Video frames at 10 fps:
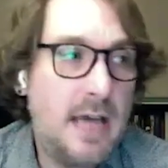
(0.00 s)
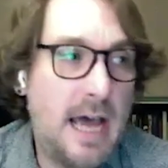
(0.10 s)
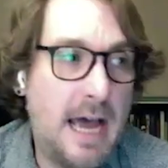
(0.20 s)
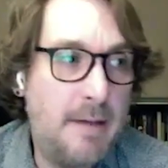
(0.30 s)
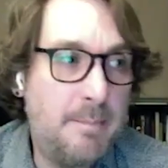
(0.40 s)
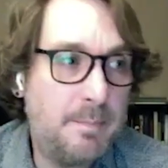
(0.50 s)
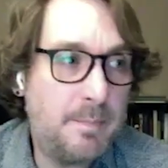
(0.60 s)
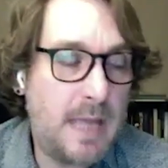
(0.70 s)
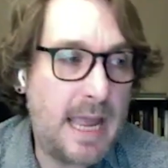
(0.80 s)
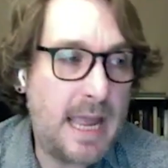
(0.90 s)

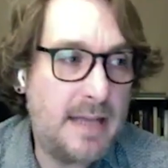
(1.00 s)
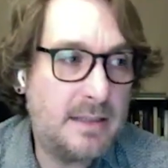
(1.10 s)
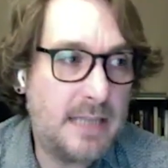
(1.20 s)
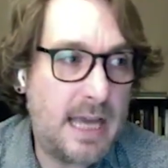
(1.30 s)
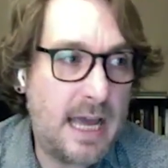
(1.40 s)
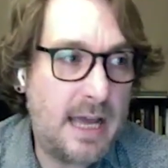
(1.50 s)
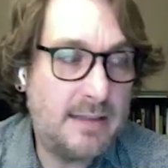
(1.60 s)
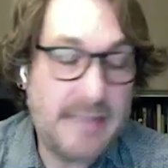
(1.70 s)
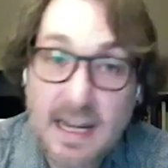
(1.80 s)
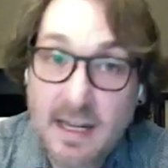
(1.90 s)
And
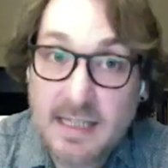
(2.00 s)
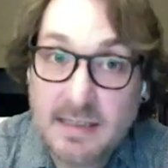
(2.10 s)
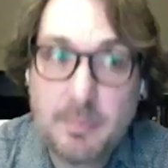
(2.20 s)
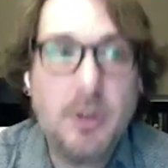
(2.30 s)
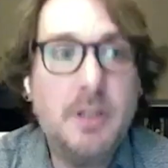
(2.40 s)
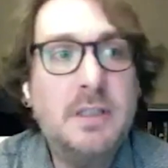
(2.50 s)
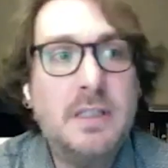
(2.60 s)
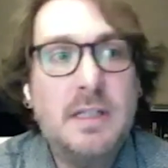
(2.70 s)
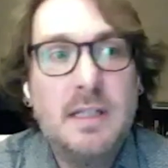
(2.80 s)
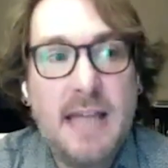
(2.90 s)
data is important,